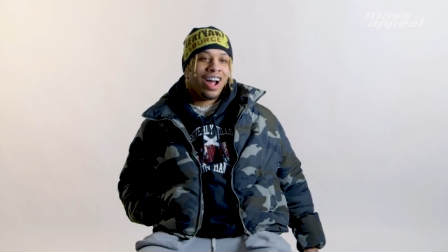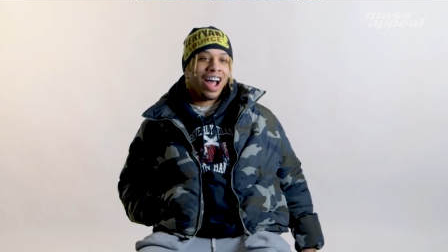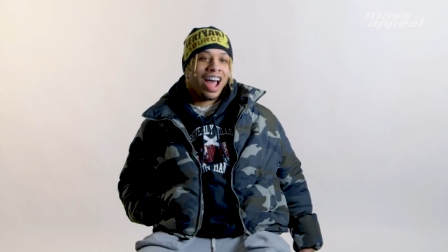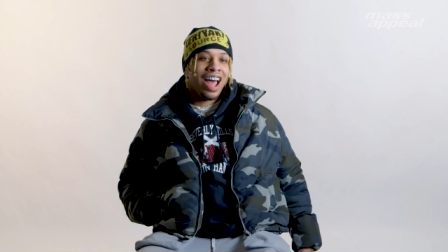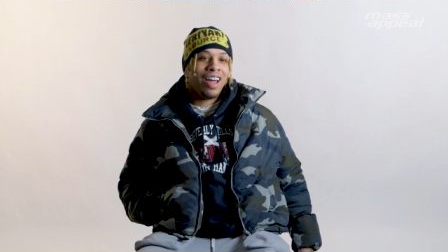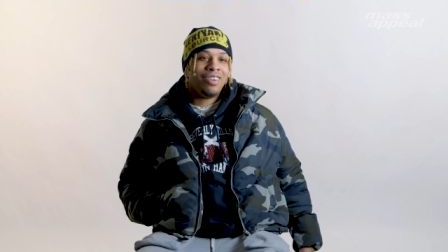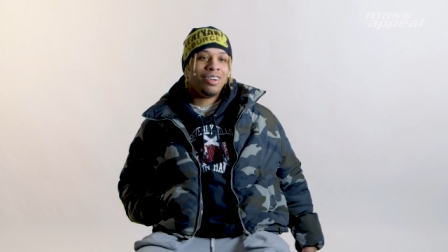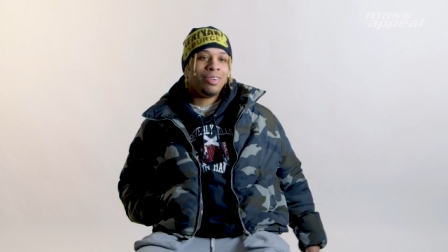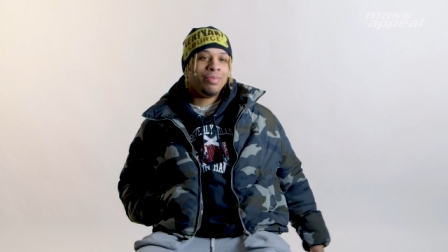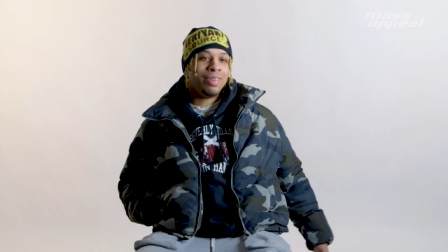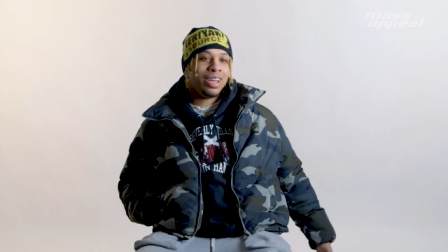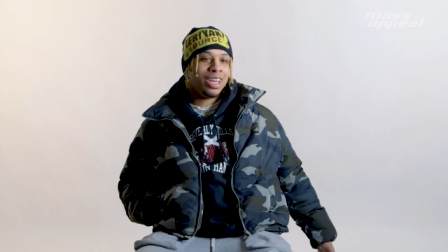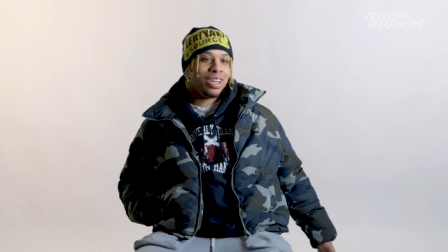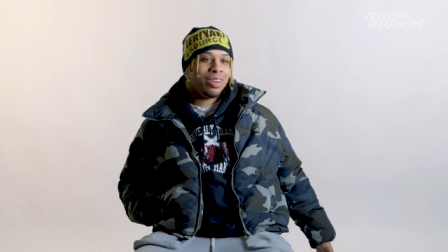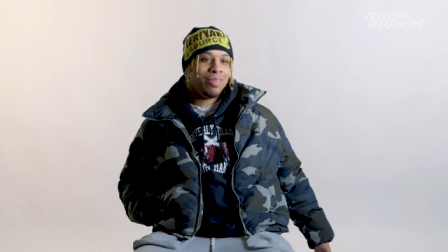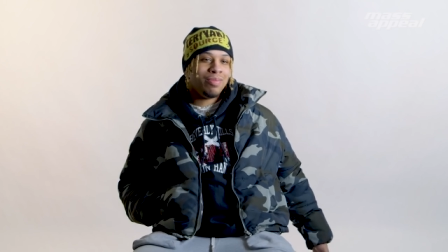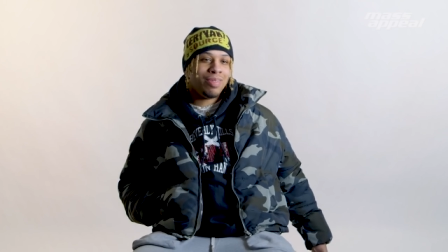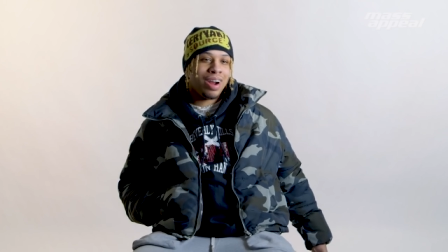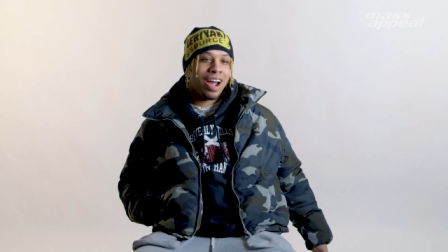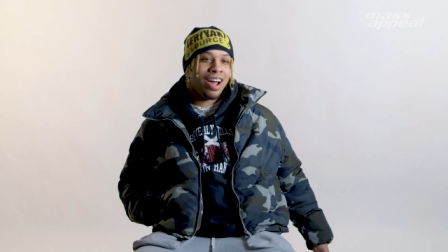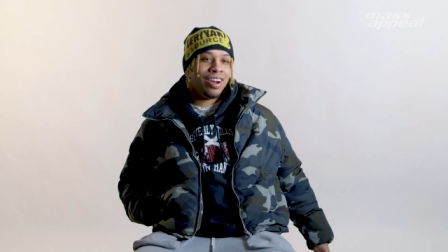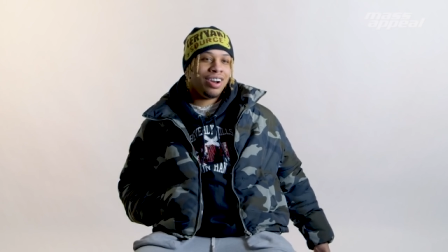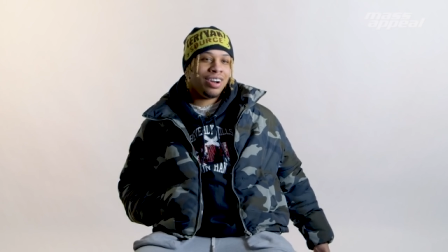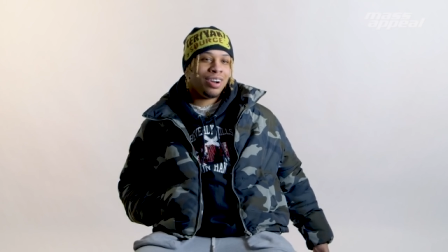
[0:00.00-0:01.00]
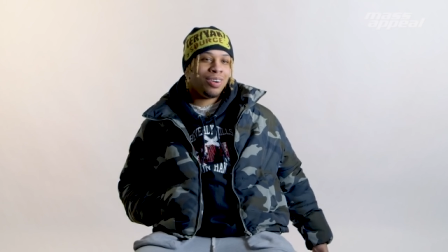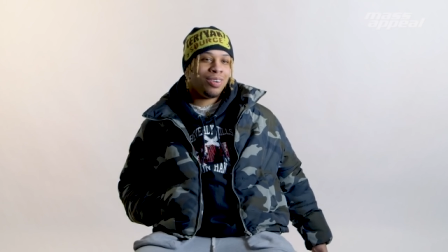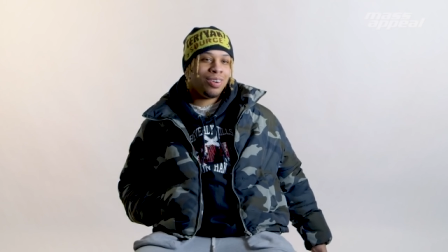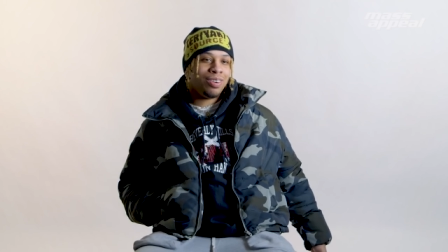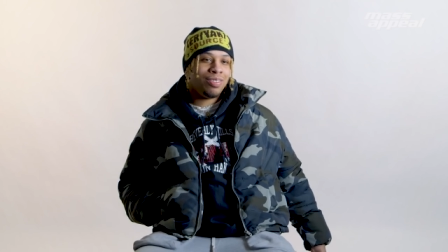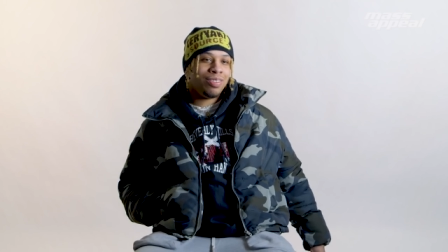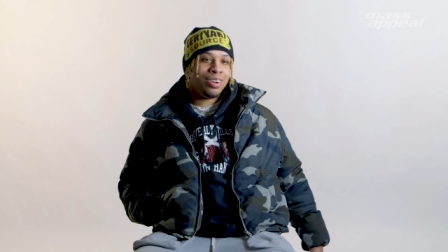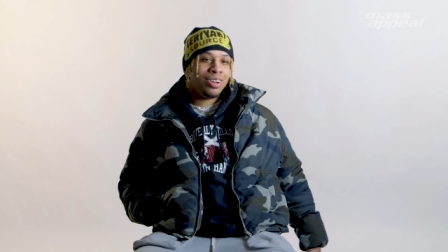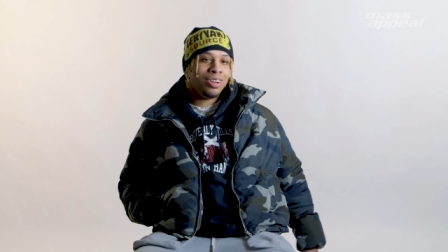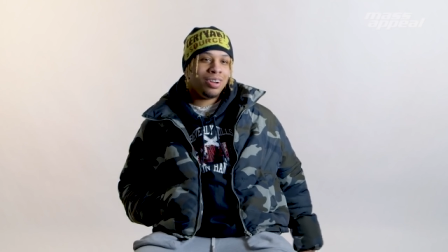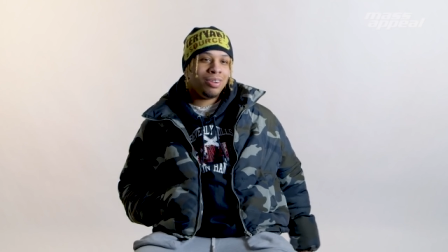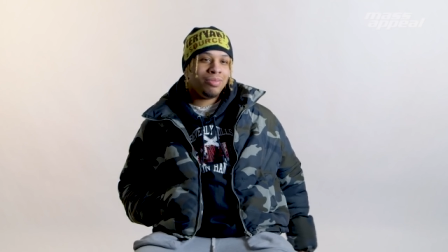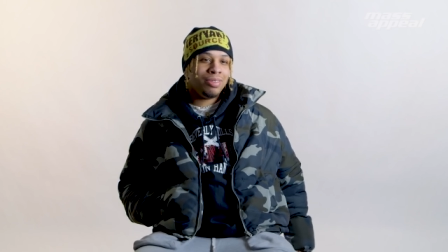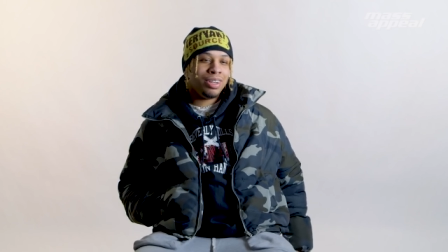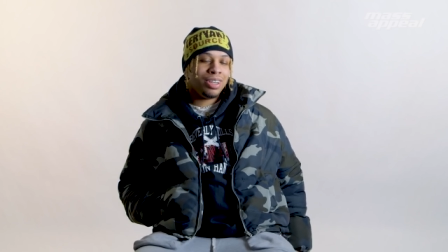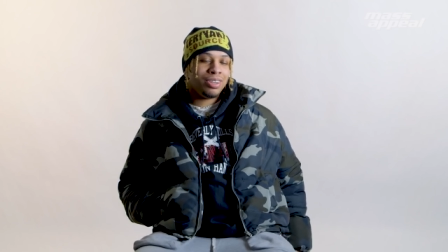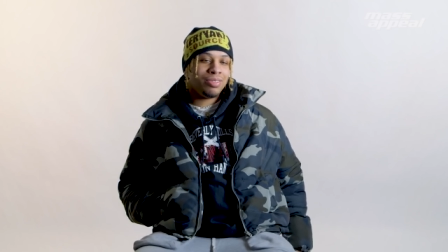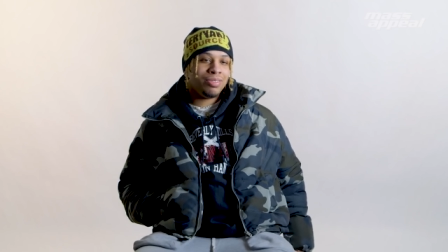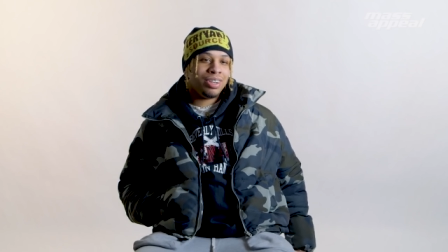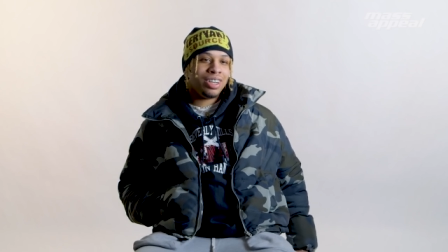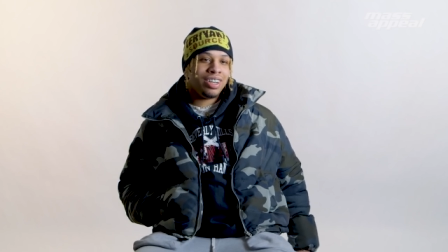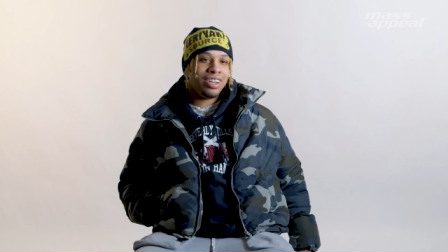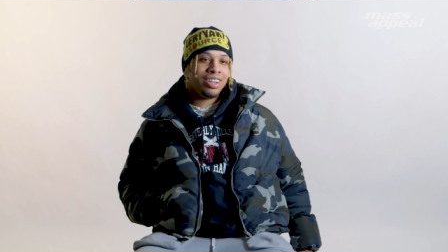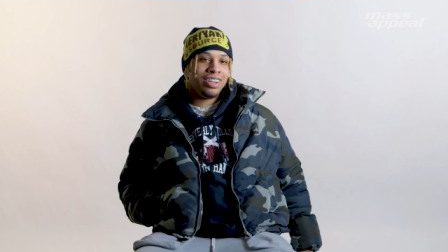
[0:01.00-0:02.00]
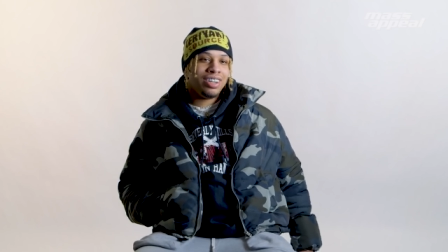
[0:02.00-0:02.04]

I have to make you proud in order for you to miss me?